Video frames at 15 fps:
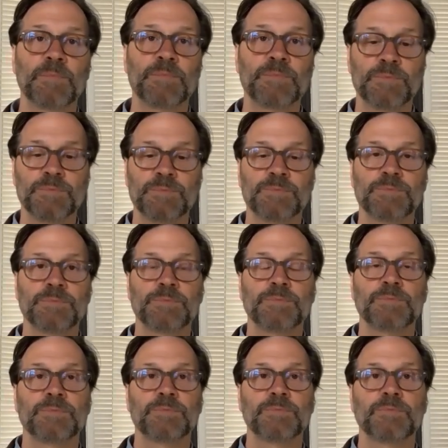
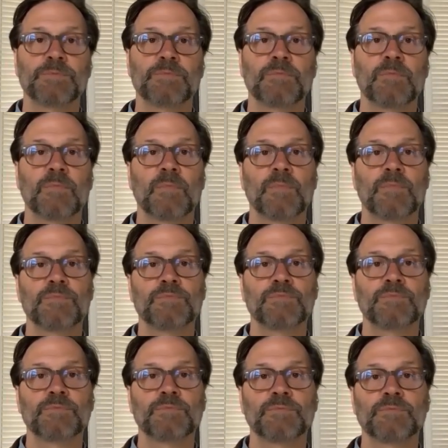
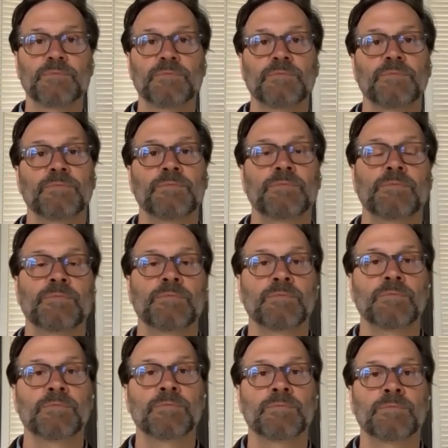
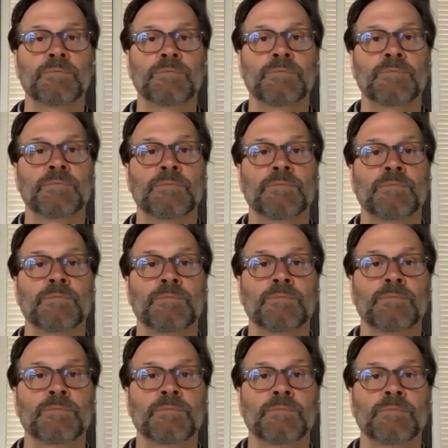
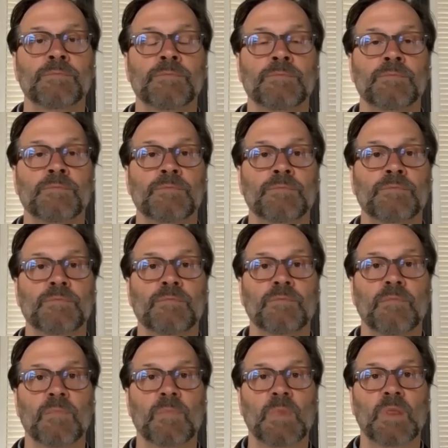
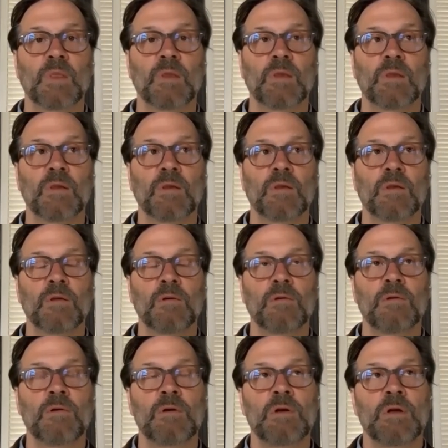
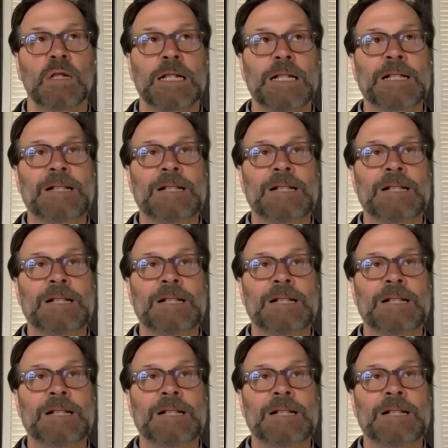(not speaking)